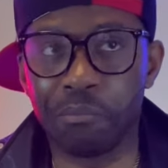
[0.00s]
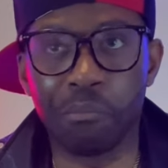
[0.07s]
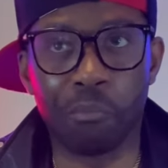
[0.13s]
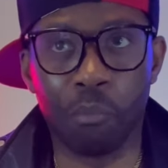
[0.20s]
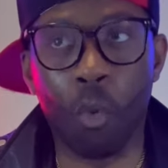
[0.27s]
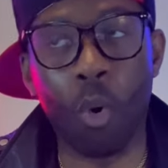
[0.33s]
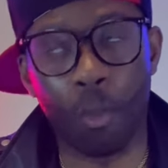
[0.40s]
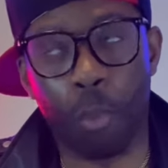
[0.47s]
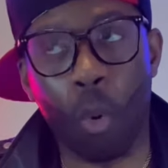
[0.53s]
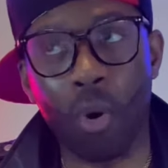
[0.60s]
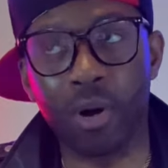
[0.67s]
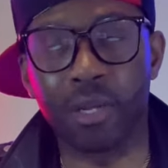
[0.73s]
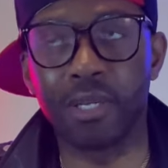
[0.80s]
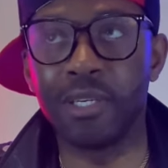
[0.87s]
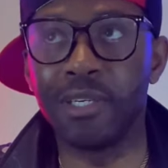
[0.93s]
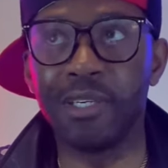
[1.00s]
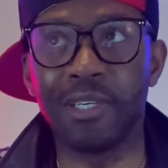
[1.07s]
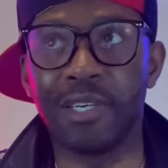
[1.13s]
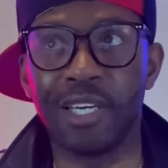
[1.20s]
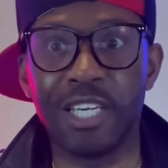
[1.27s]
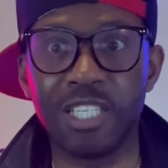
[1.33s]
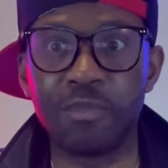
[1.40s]
more
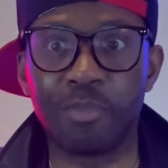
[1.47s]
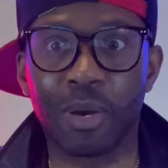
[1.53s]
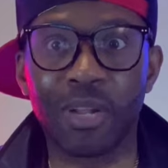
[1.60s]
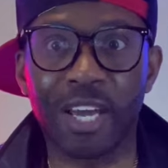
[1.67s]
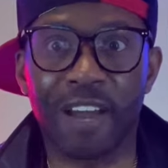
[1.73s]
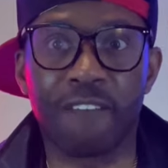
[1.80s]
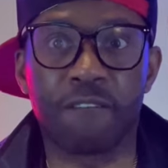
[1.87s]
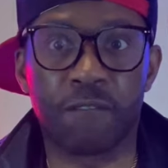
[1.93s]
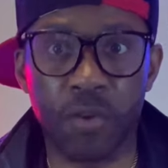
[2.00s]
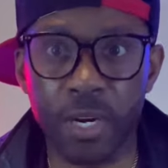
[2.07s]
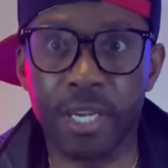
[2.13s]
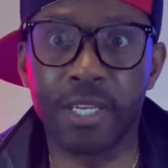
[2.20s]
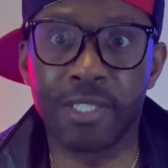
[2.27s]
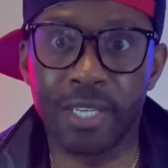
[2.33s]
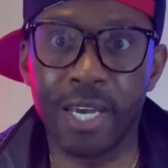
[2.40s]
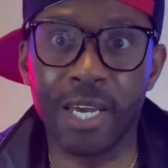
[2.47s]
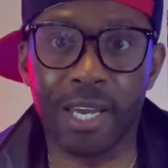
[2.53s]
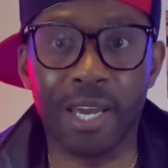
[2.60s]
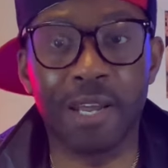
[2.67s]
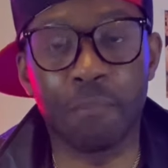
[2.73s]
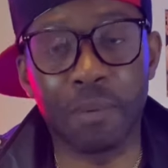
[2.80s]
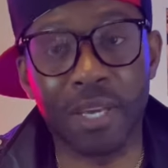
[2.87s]
importantly, he's built like a freaking tank.
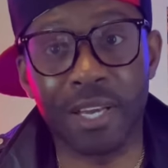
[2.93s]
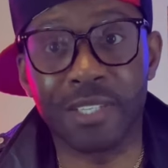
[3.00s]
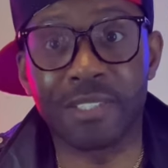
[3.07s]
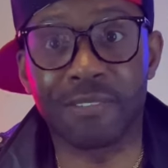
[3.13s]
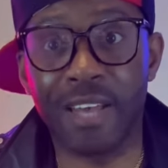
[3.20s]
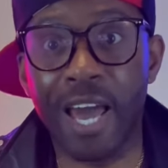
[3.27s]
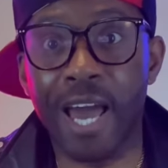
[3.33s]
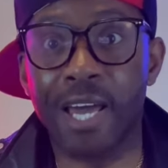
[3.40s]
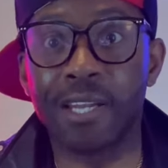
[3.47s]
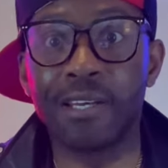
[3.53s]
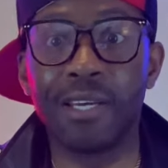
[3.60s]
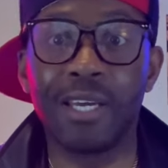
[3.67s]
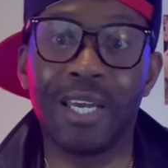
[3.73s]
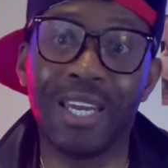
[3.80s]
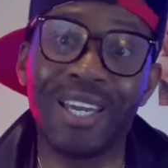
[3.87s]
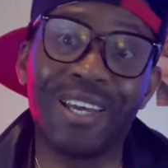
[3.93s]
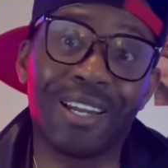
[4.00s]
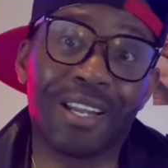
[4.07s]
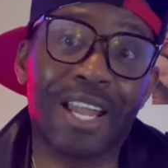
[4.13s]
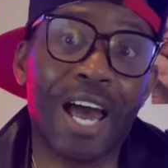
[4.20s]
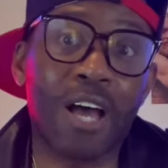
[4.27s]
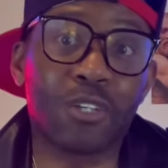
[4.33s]
And because of that, he can
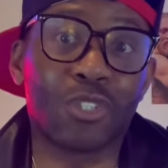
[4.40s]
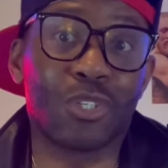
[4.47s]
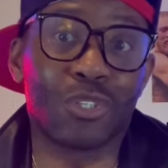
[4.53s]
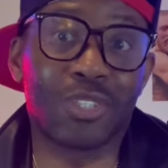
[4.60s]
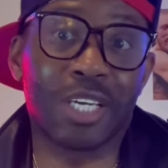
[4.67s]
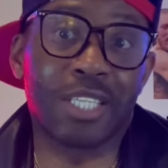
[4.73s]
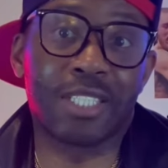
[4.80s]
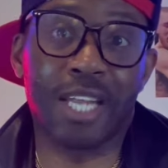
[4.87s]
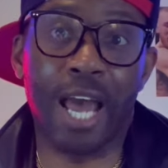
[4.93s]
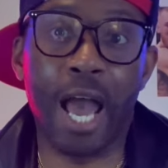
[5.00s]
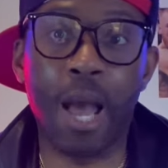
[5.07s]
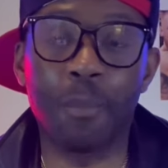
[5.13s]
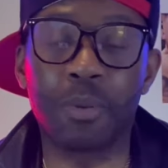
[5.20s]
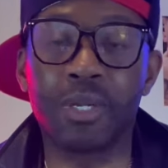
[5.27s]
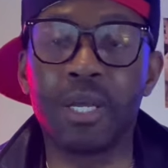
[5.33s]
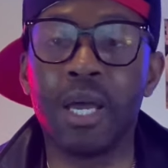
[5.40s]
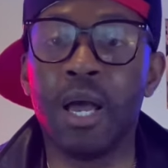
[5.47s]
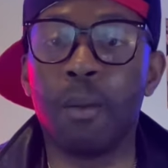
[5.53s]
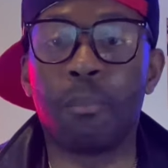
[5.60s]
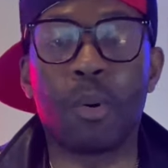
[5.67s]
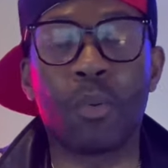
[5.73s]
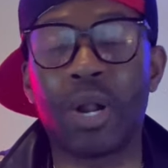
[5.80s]
allow certain things to happen.
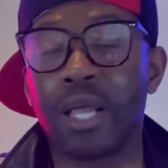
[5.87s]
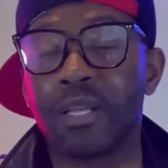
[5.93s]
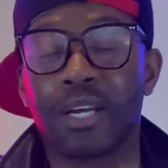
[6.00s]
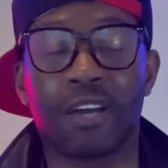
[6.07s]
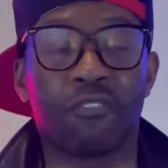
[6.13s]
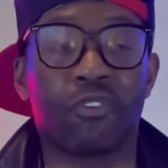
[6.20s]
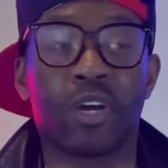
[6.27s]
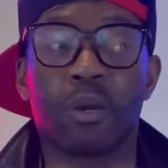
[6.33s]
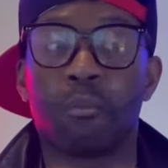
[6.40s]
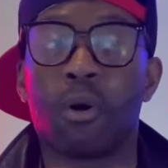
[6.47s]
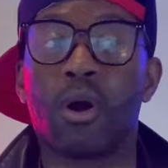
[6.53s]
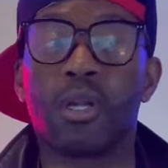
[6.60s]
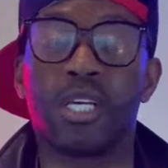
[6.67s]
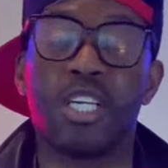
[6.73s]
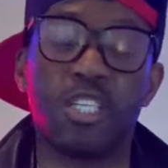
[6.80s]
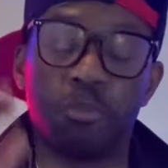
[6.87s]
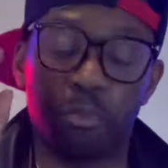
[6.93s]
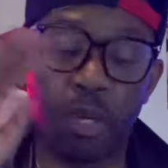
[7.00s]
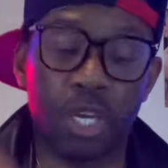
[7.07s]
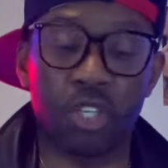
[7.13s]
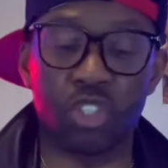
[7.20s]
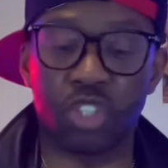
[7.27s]
But when I look at Frank Martin, he's picking